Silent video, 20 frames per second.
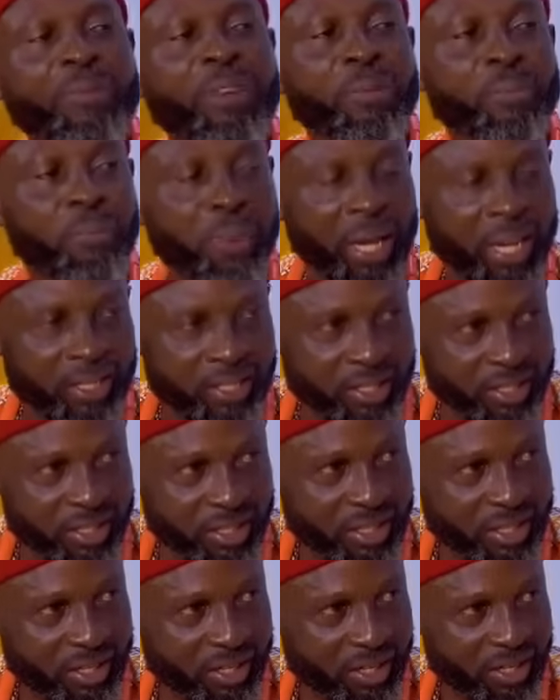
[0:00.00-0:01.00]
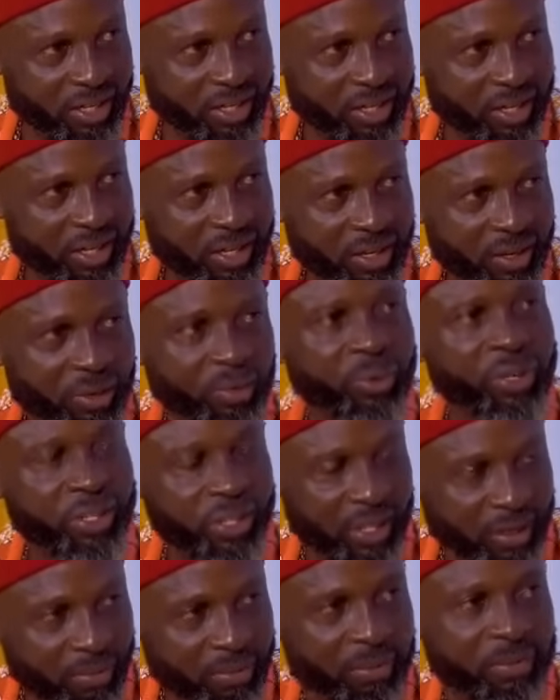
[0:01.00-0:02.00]
the past with
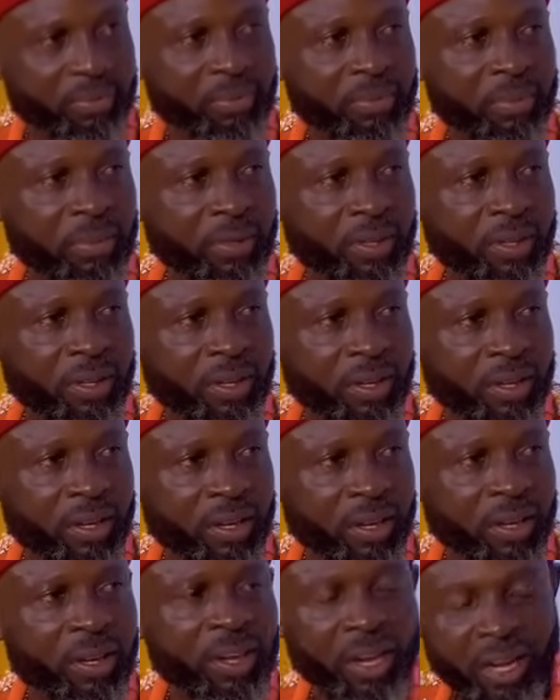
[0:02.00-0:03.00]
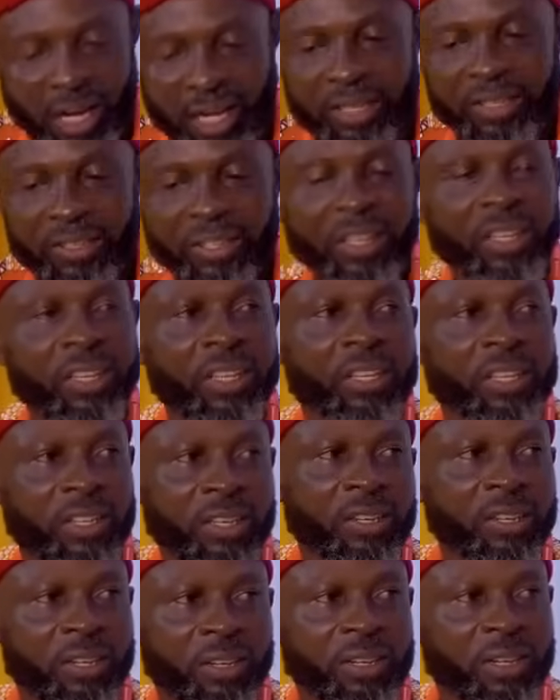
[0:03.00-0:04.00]
him. I
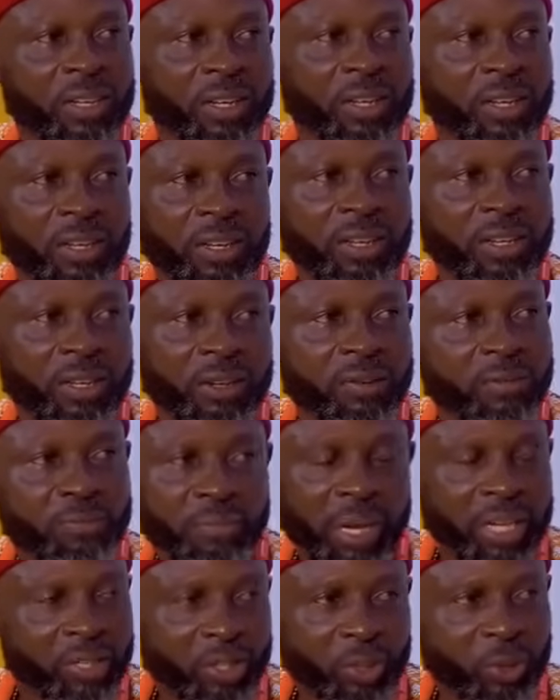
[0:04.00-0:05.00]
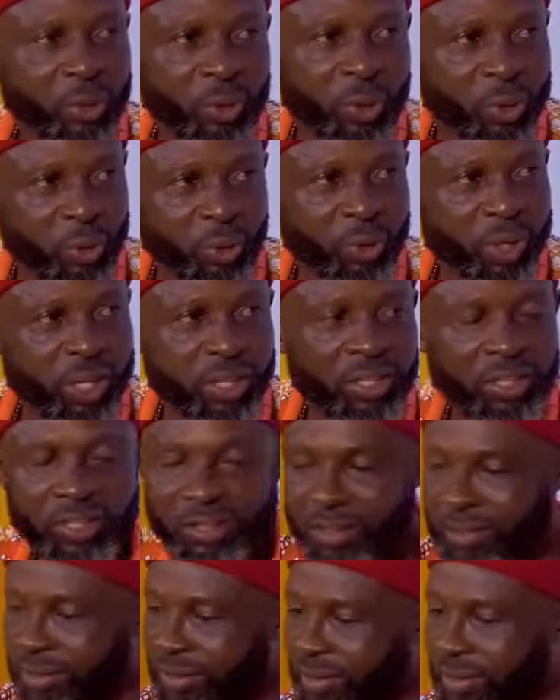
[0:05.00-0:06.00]
think by so doing,
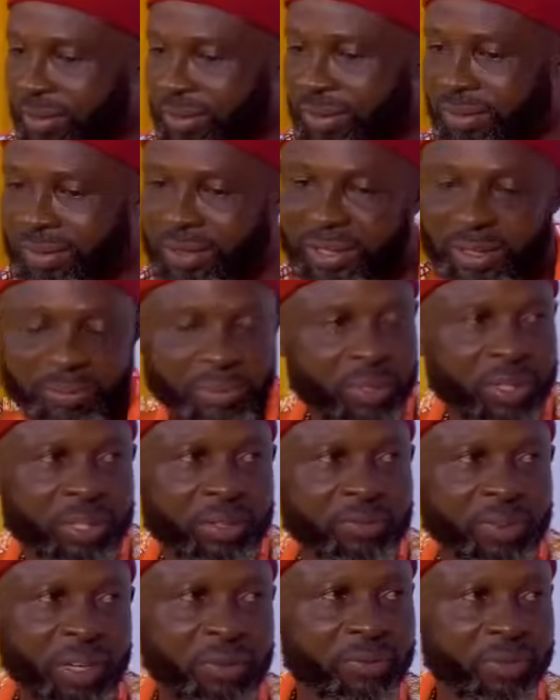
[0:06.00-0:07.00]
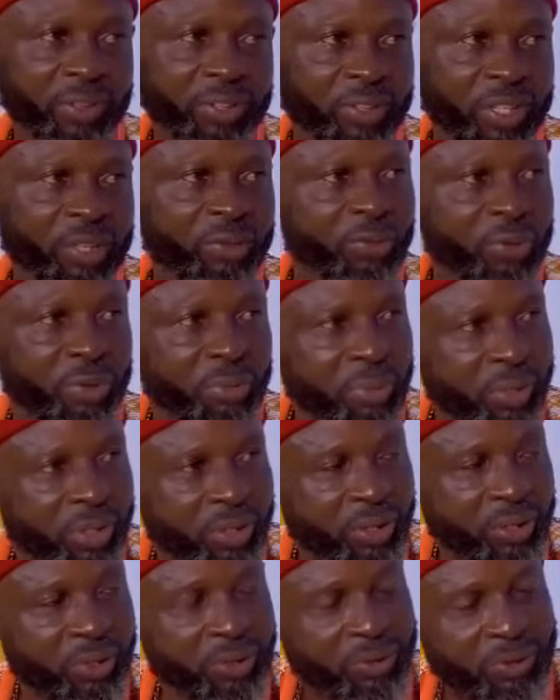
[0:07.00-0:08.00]
I believe everything will
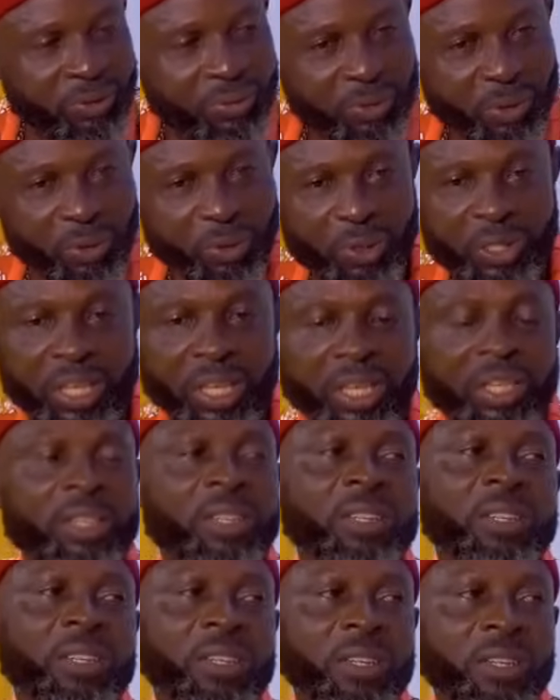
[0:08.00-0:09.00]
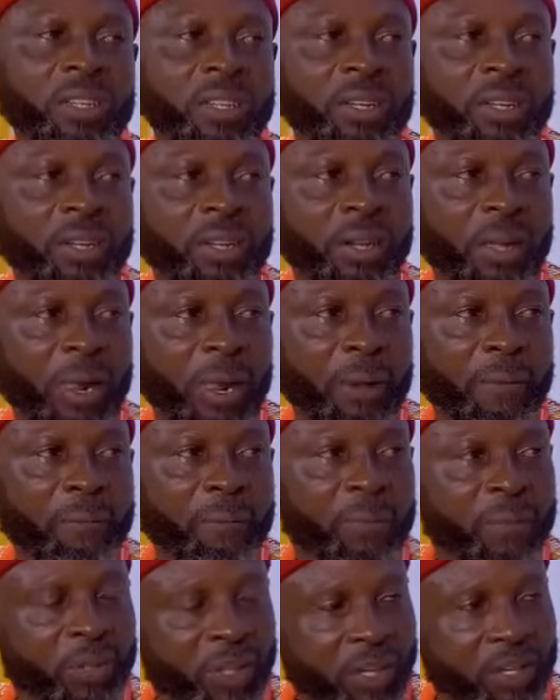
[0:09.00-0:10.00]
be okay.
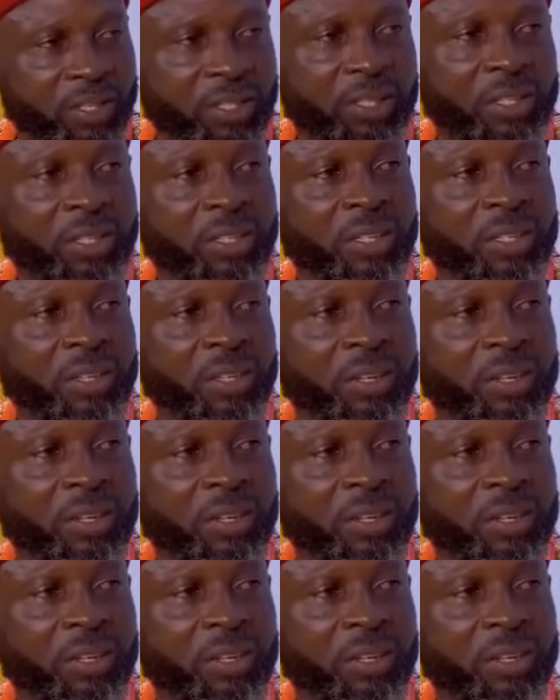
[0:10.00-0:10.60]
Yes.